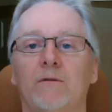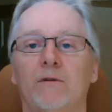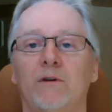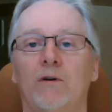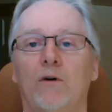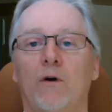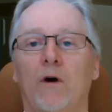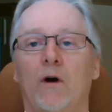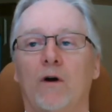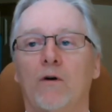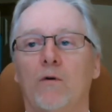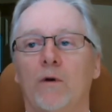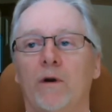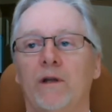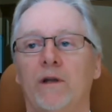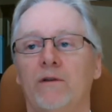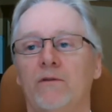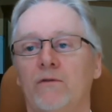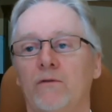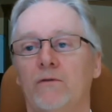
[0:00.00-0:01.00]

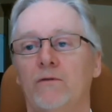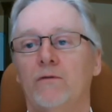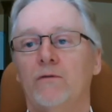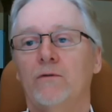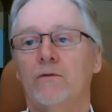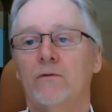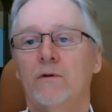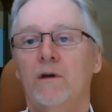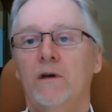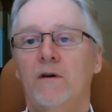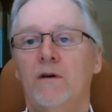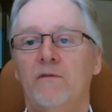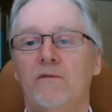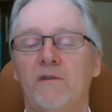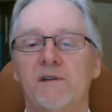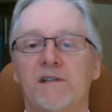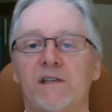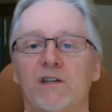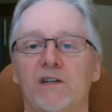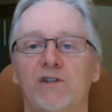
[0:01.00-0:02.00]
according to
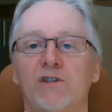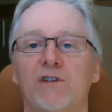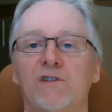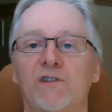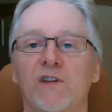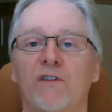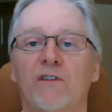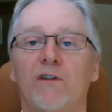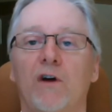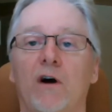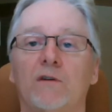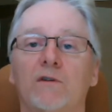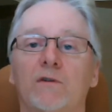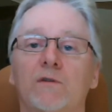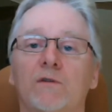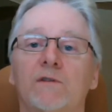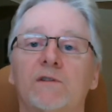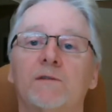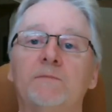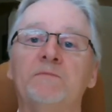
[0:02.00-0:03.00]
physicians and
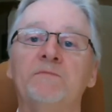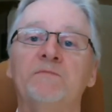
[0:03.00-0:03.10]
doctors.